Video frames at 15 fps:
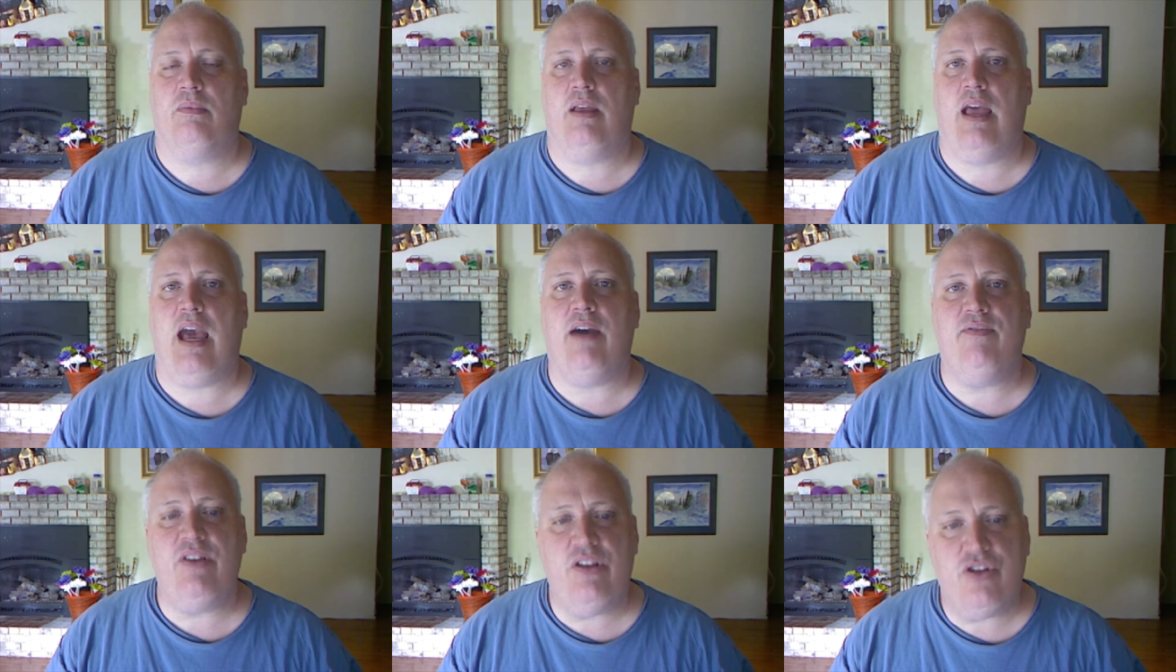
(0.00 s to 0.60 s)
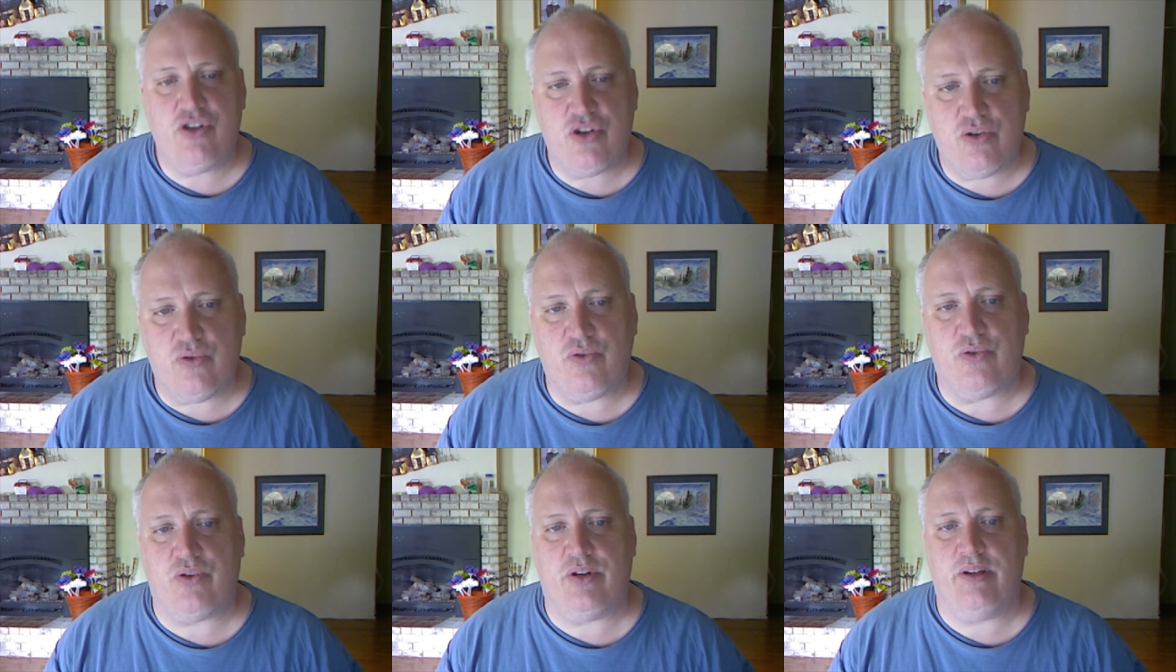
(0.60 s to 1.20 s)
Having
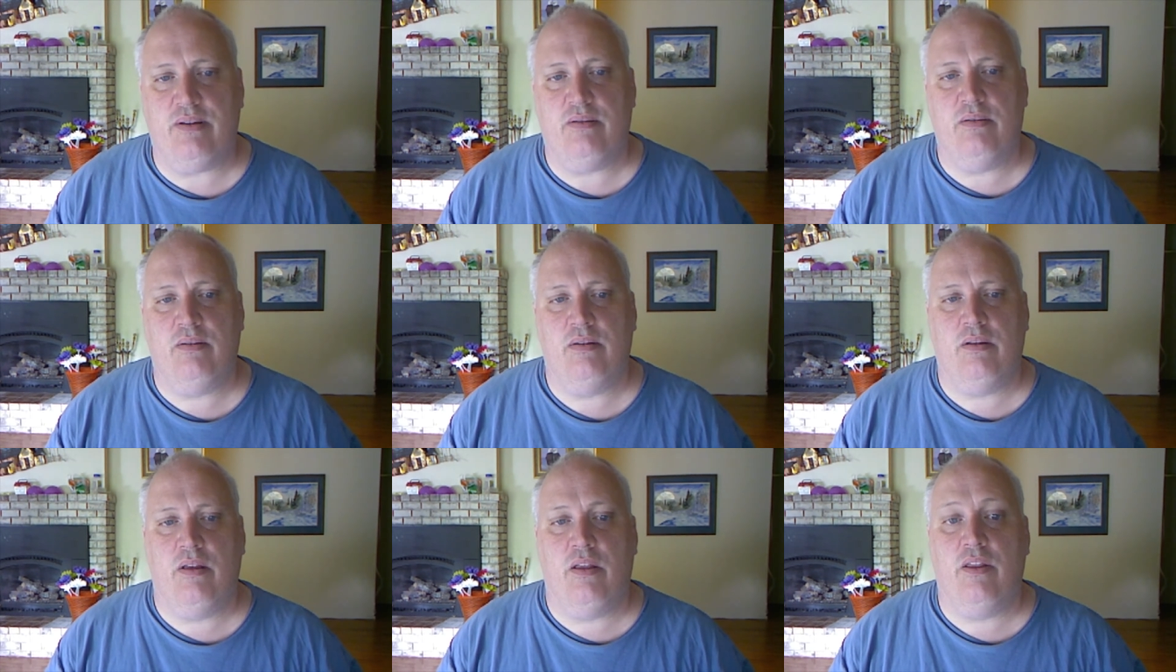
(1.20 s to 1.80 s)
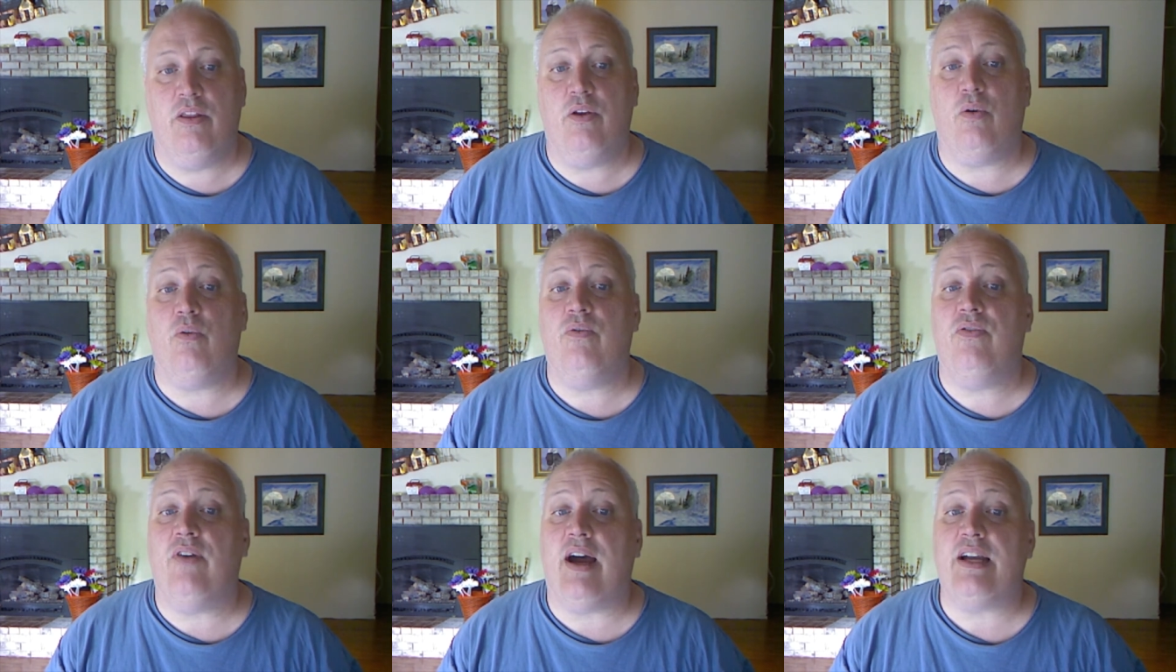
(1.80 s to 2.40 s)
children the
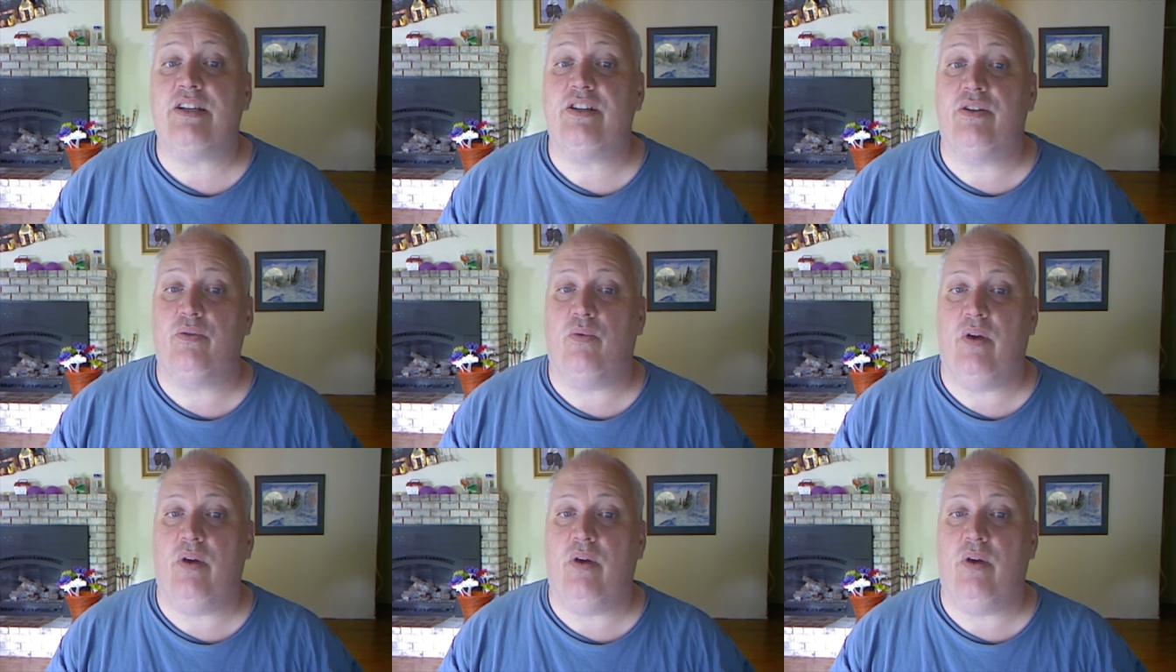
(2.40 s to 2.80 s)
old fashioned